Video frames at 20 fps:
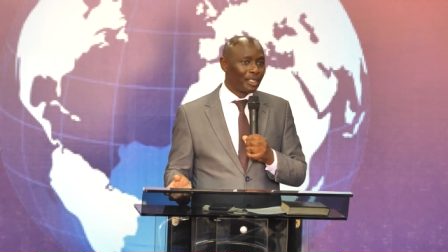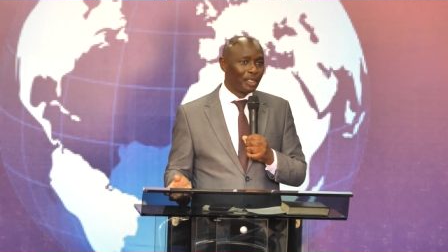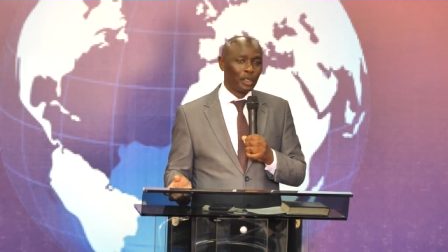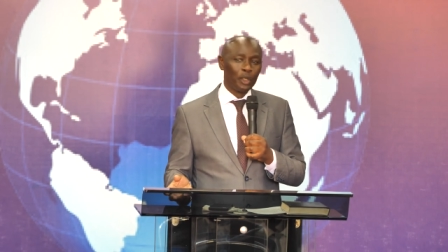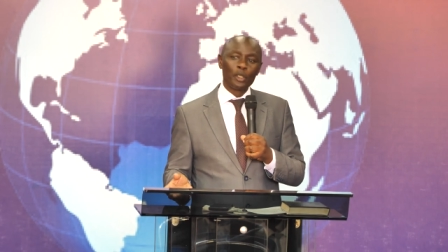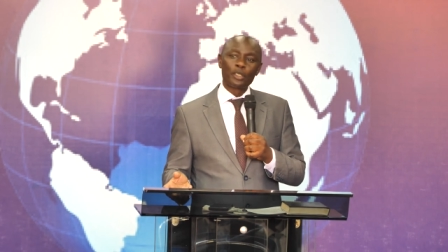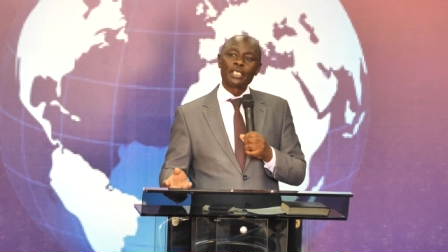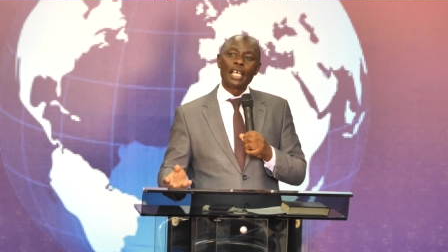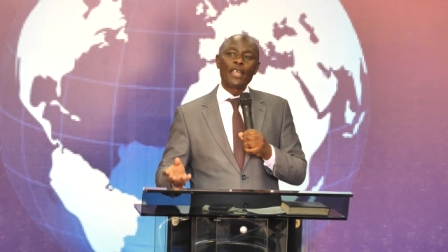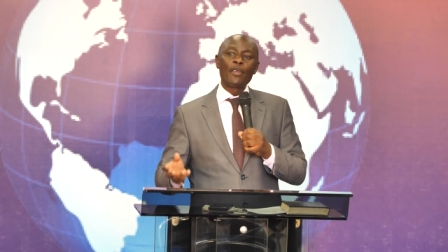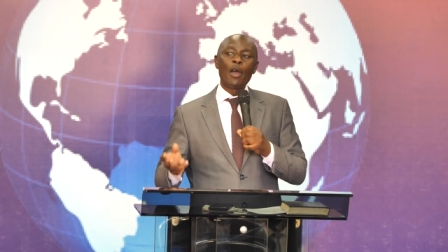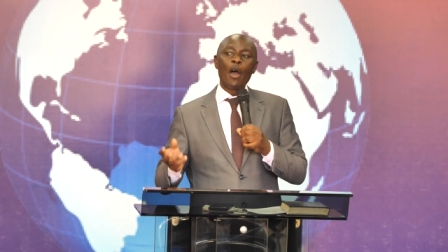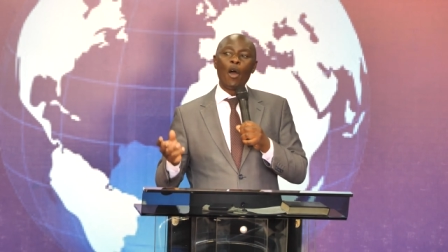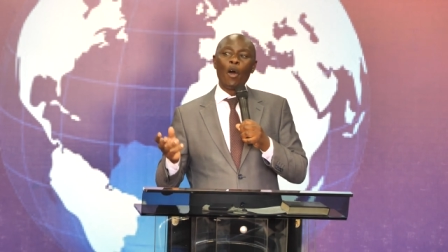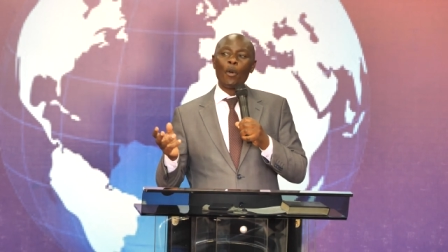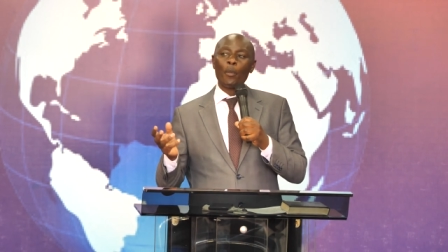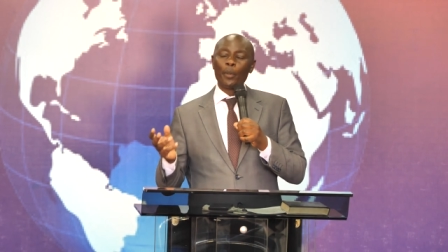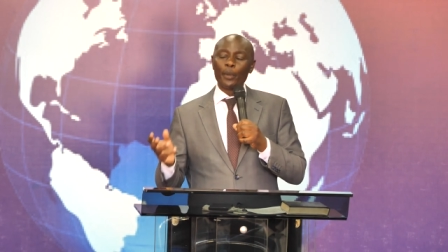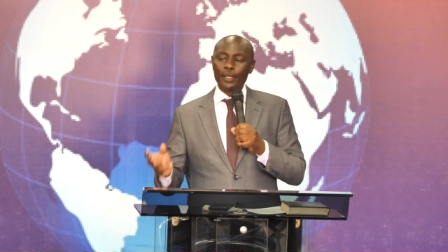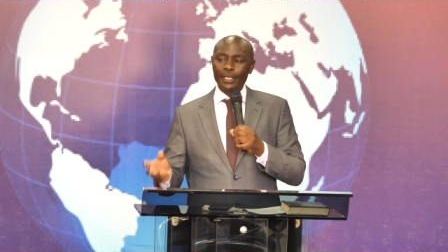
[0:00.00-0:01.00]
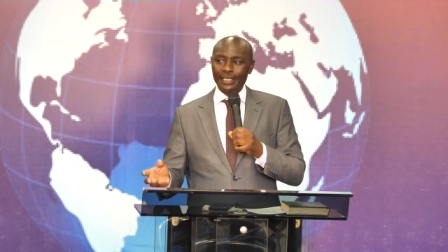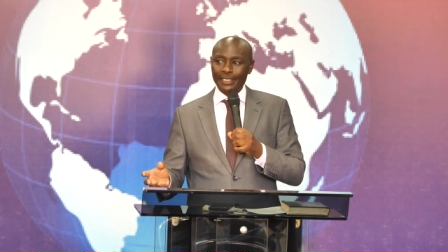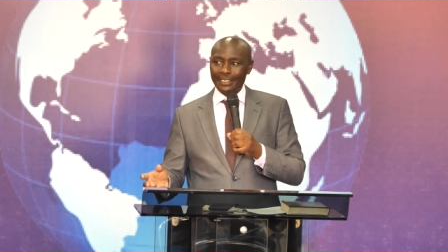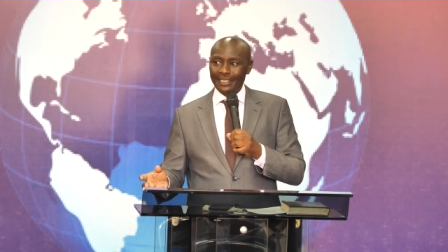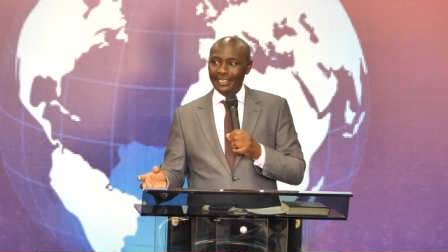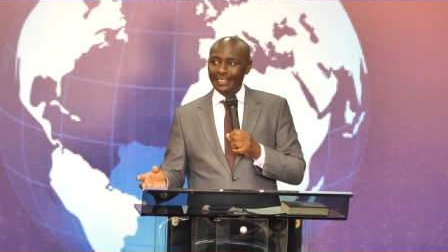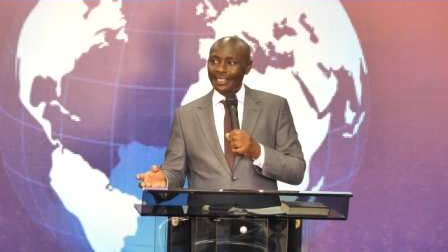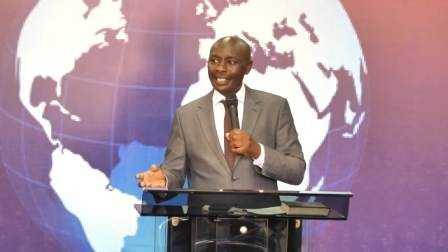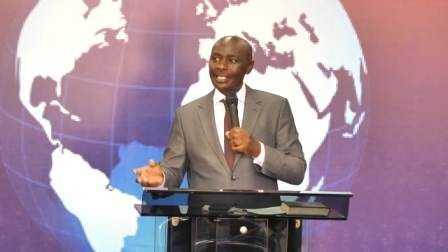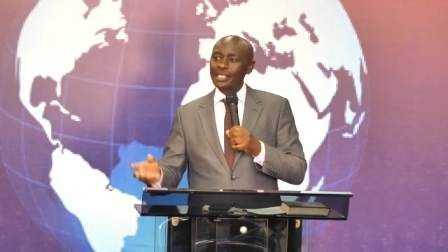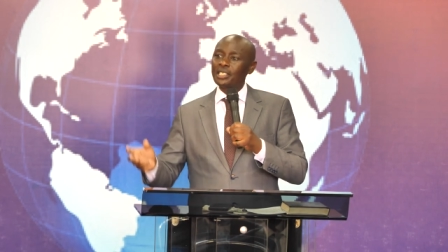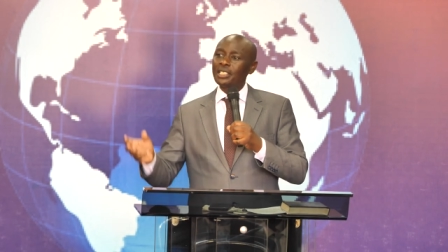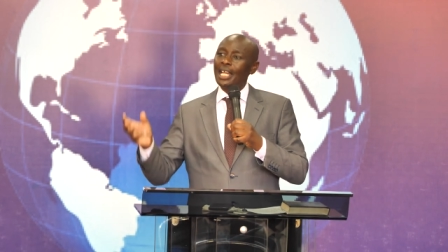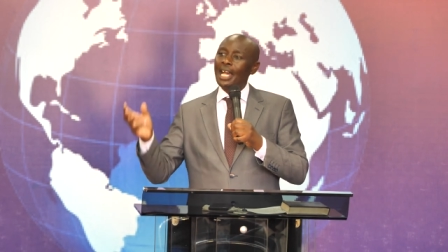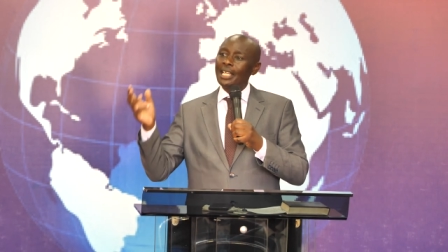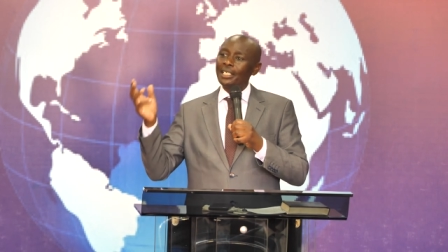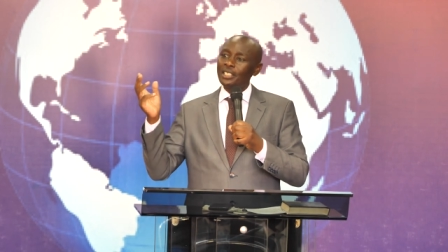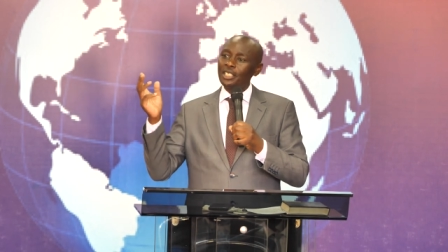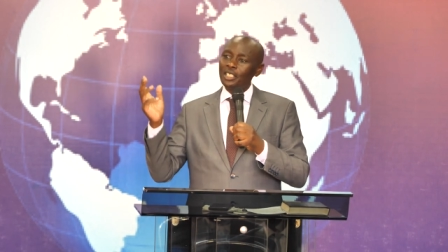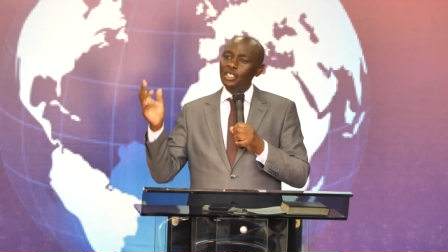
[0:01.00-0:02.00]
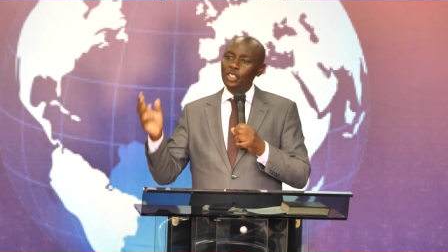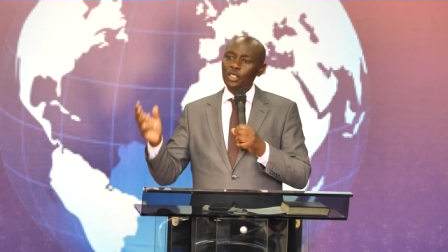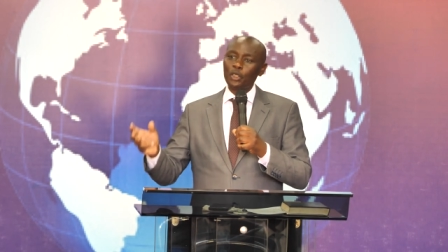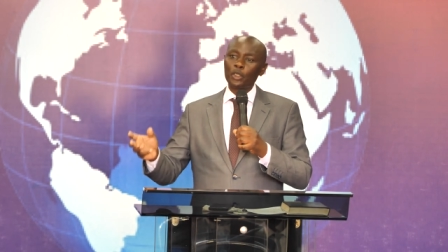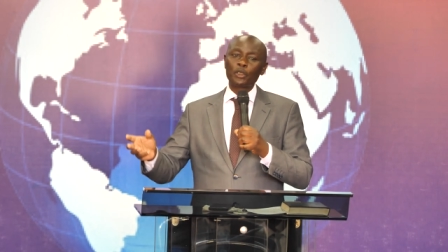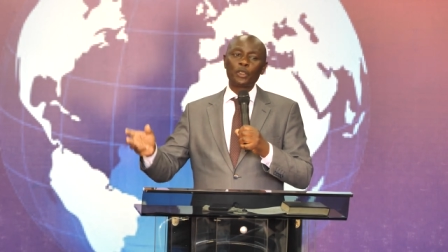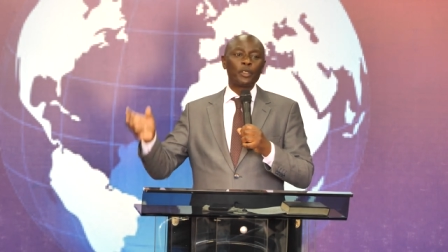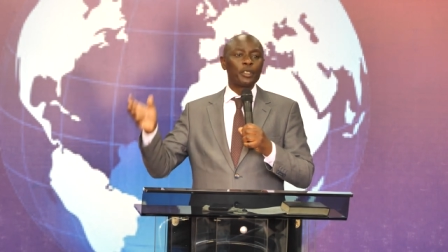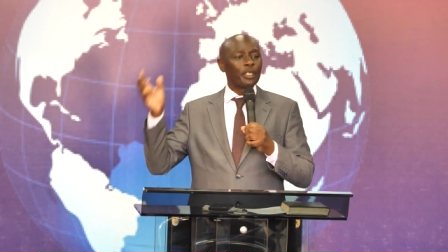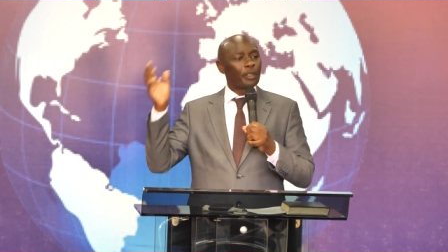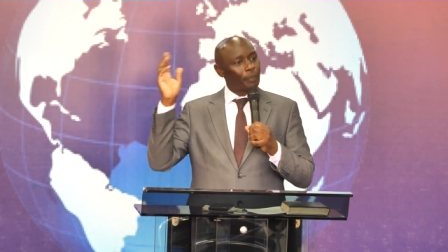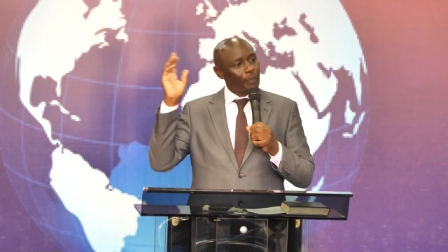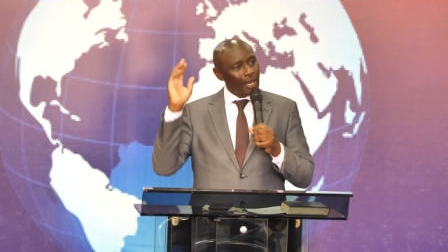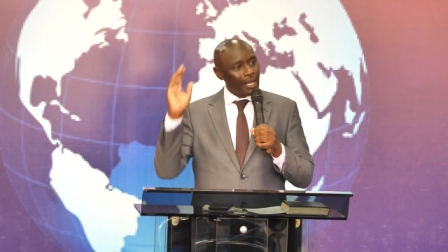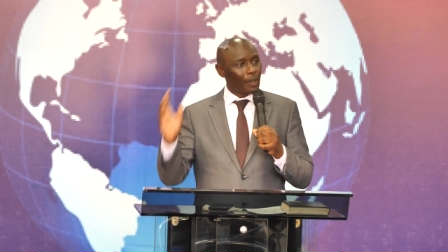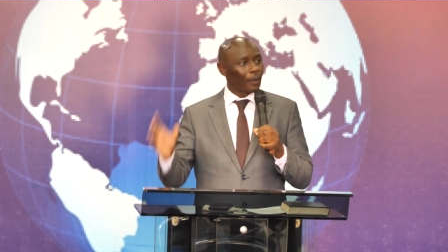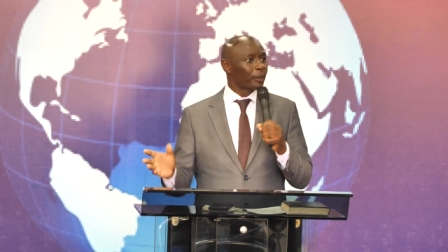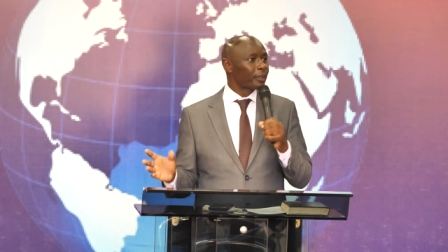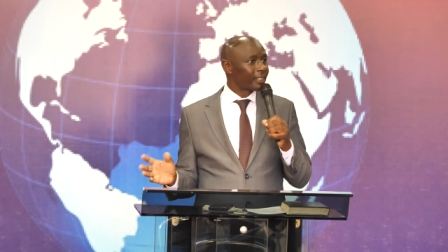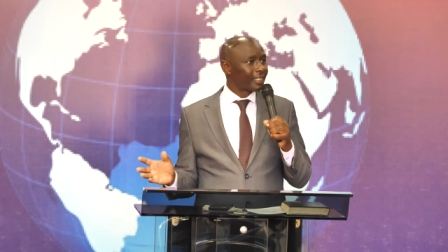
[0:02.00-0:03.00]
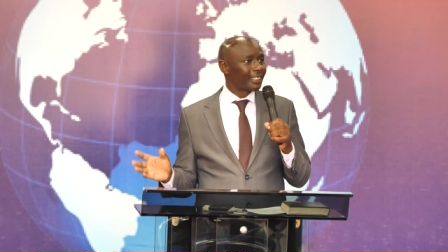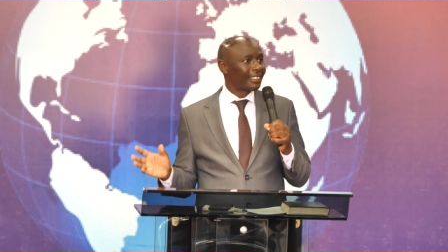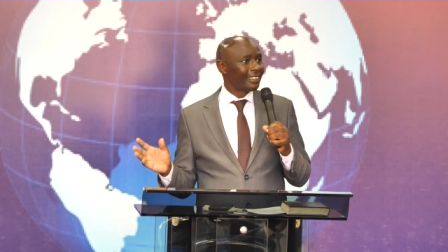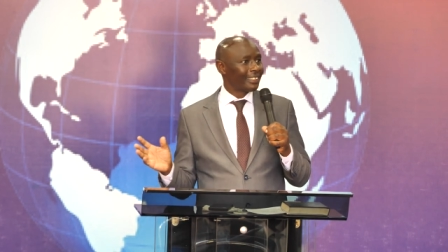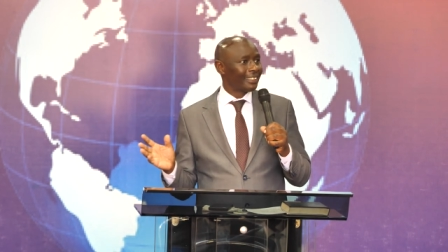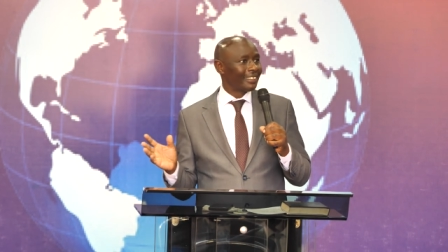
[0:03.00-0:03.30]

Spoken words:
Those are your opponents. The church is not on the ballot.